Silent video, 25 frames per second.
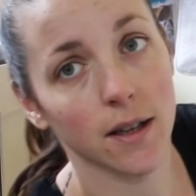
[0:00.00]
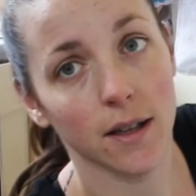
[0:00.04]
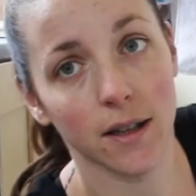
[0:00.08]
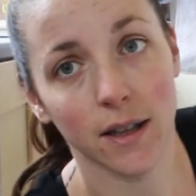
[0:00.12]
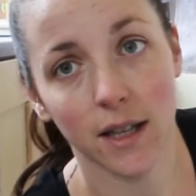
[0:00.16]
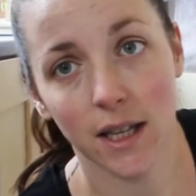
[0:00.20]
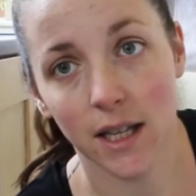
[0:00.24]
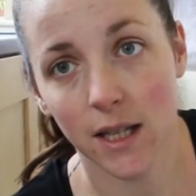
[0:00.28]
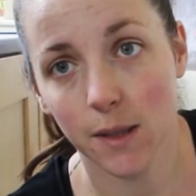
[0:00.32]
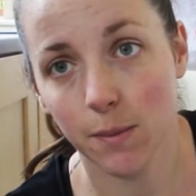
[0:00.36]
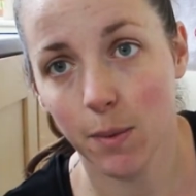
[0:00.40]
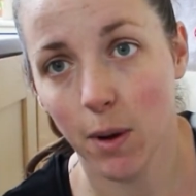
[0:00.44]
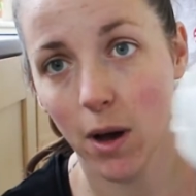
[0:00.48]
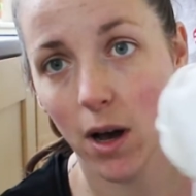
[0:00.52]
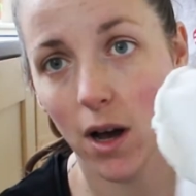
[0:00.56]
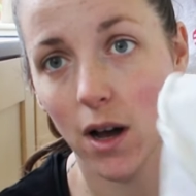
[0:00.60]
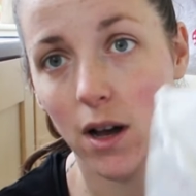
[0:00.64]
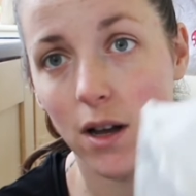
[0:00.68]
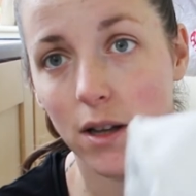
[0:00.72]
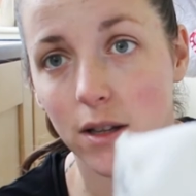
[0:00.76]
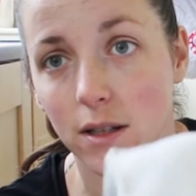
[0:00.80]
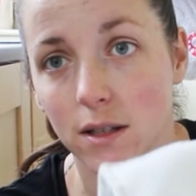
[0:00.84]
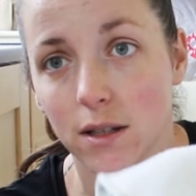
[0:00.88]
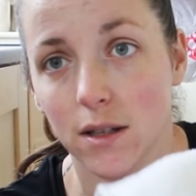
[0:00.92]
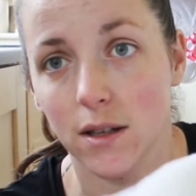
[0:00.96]
these
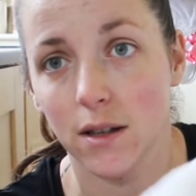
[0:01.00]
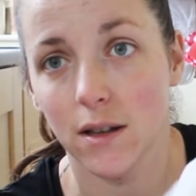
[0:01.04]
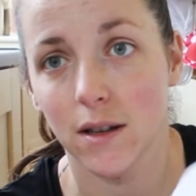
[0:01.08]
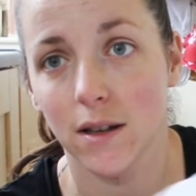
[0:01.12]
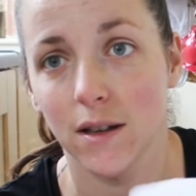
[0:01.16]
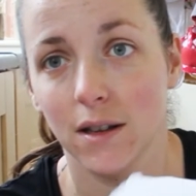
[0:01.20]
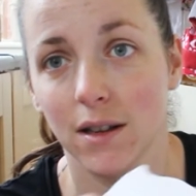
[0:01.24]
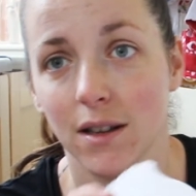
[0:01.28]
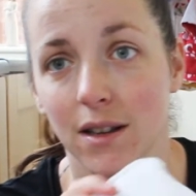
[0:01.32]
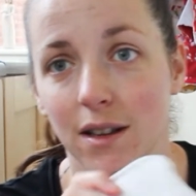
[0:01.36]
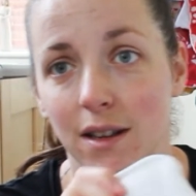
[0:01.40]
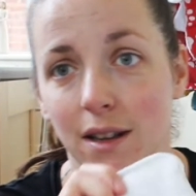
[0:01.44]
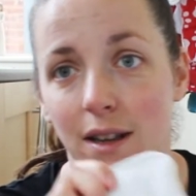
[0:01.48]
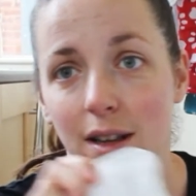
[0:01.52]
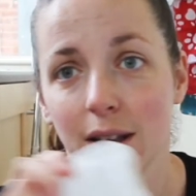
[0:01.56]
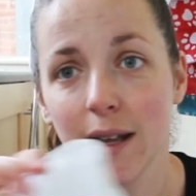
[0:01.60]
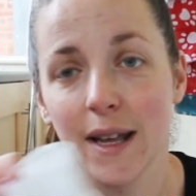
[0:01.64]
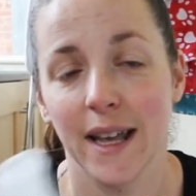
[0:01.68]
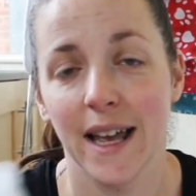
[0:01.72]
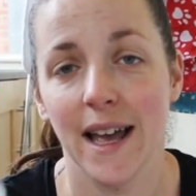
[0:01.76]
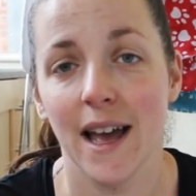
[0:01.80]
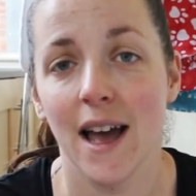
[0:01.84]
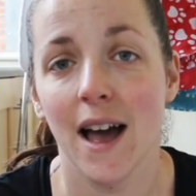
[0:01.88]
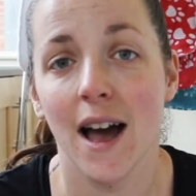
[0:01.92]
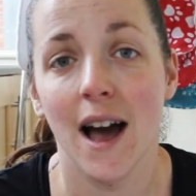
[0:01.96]
parts,
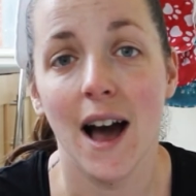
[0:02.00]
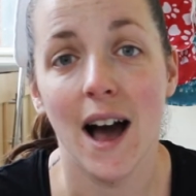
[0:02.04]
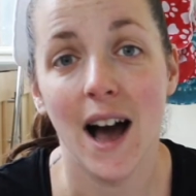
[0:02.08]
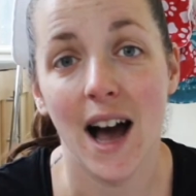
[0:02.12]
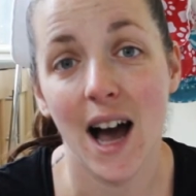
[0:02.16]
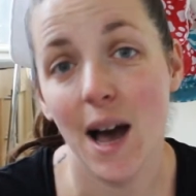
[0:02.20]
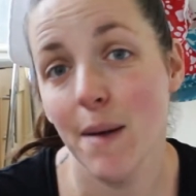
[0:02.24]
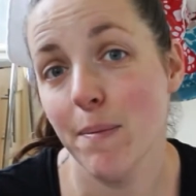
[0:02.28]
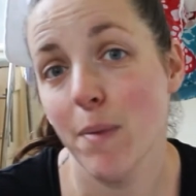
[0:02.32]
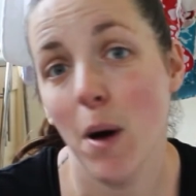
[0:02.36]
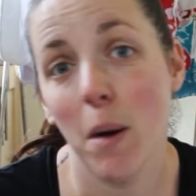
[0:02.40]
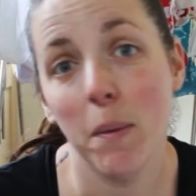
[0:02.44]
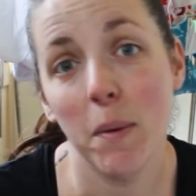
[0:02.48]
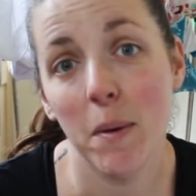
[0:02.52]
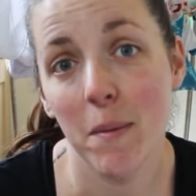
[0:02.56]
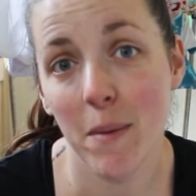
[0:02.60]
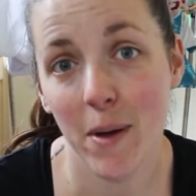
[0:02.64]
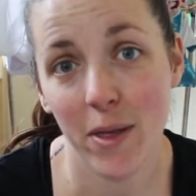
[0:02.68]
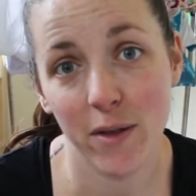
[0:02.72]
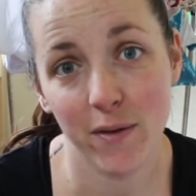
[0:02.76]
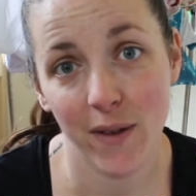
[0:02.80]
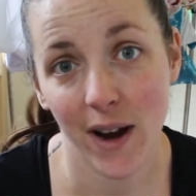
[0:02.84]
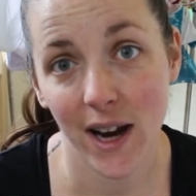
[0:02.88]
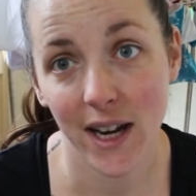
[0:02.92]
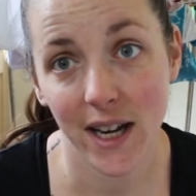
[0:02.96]
I pop them on
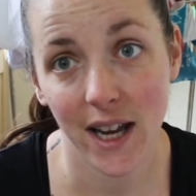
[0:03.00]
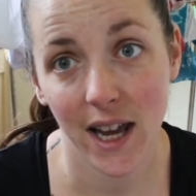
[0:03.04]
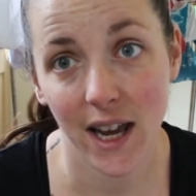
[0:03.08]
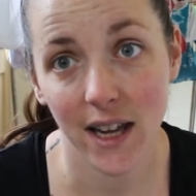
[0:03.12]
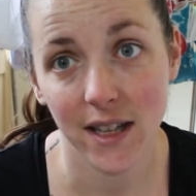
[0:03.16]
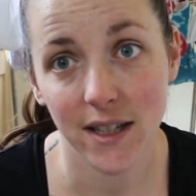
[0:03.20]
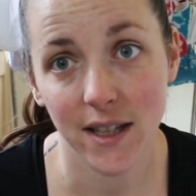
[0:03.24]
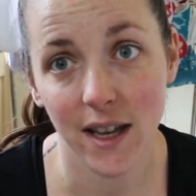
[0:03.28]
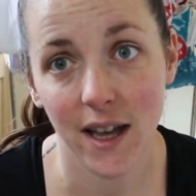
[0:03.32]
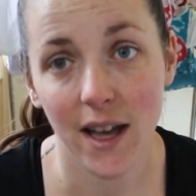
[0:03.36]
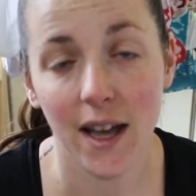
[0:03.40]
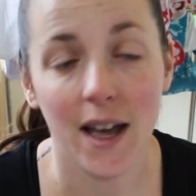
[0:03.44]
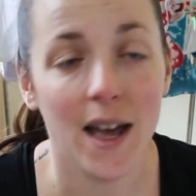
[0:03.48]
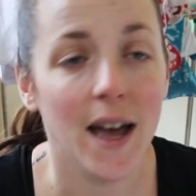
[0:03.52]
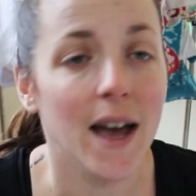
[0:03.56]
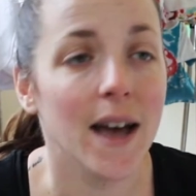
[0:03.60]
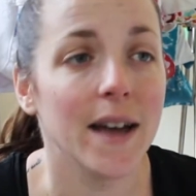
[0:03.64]
the radiator.